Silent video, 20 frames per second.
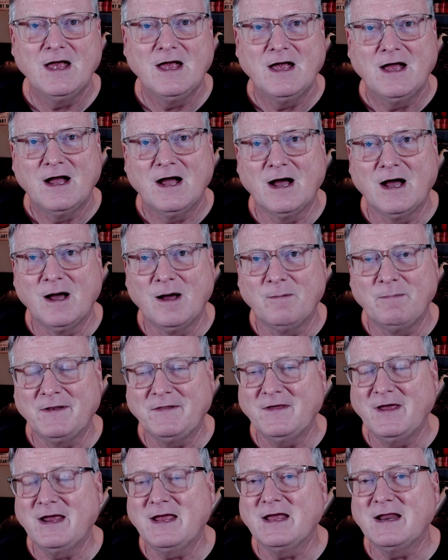
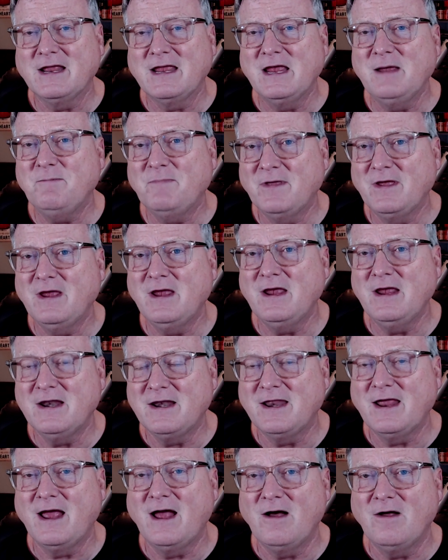but they can keep the
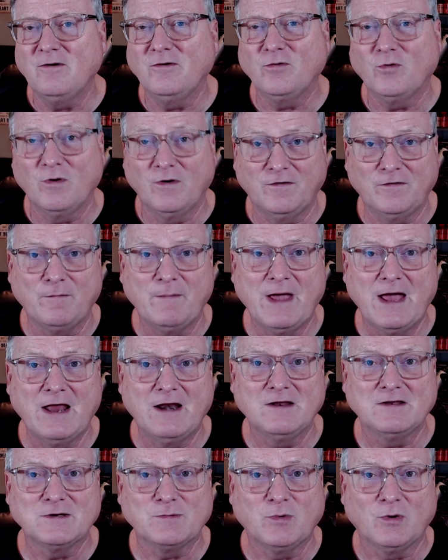heat down to where it's
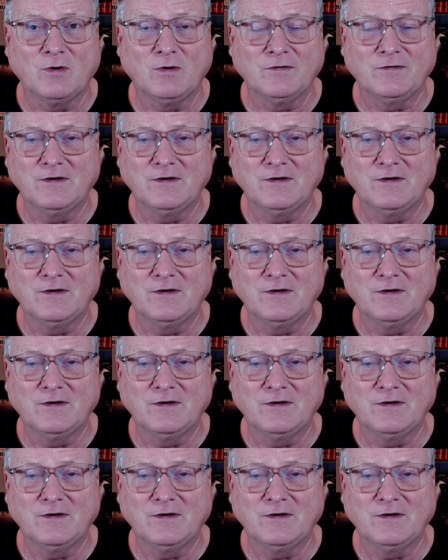manageable.